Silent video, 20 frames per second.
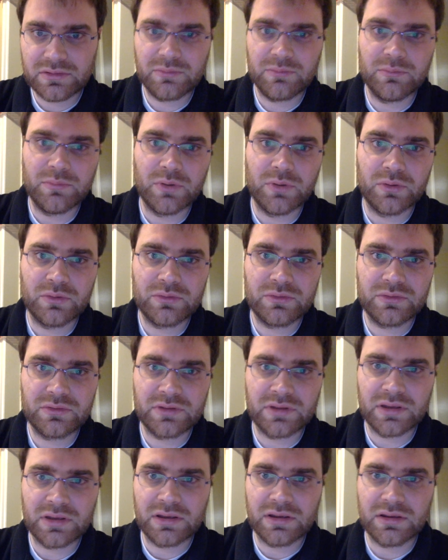
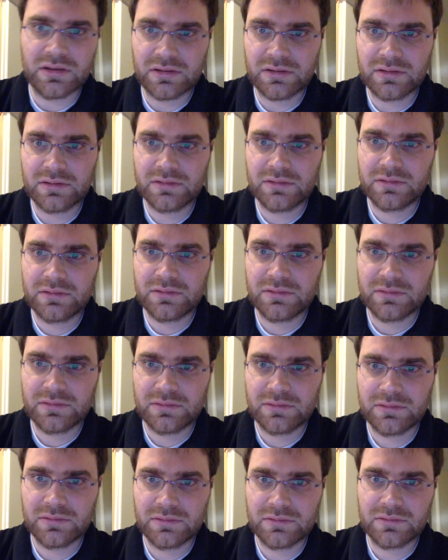Most, let's
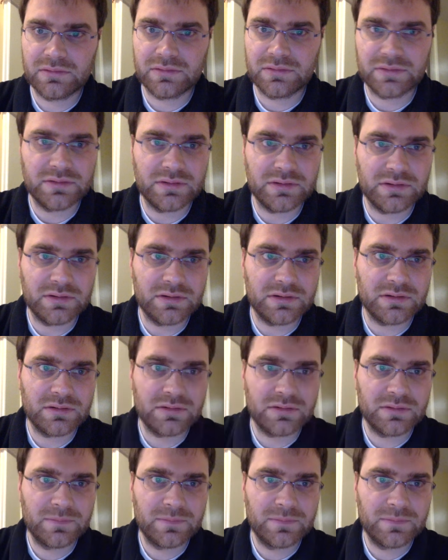see here.